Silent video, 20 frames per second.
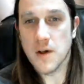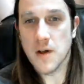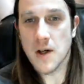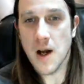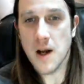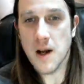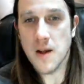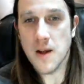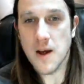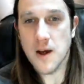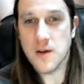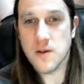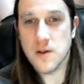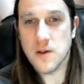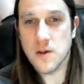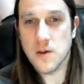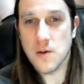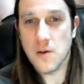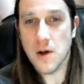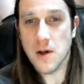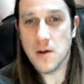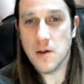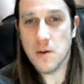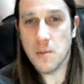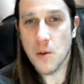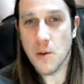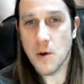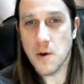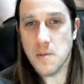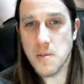9,200
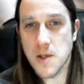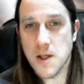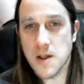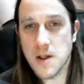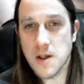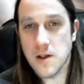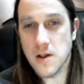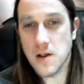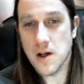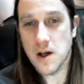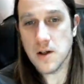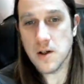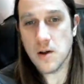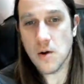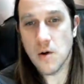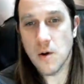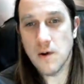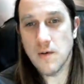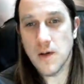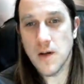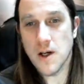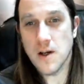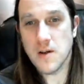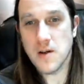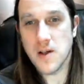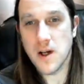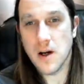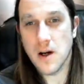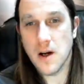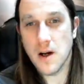more PCGS coin videos
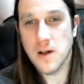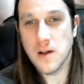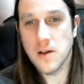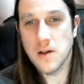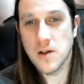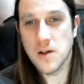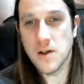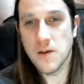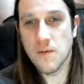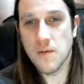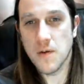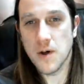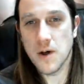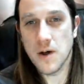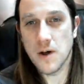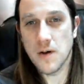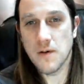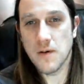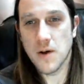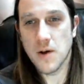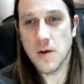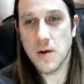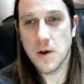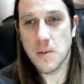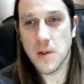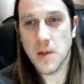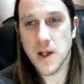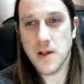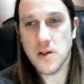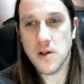here YouTube for your viewing
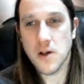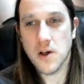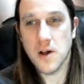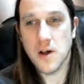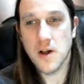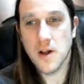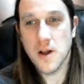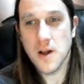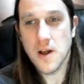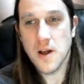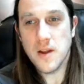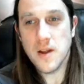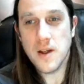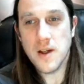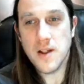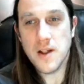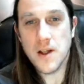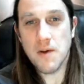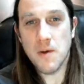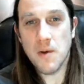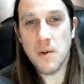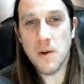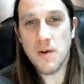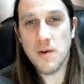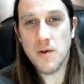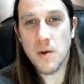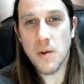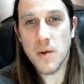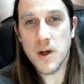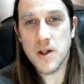pleasure. Thanks everyone for
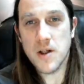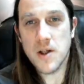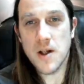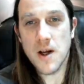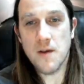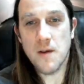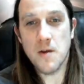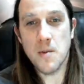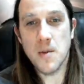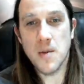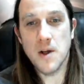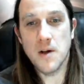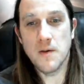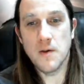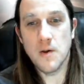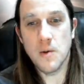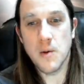watching. Have a beautiful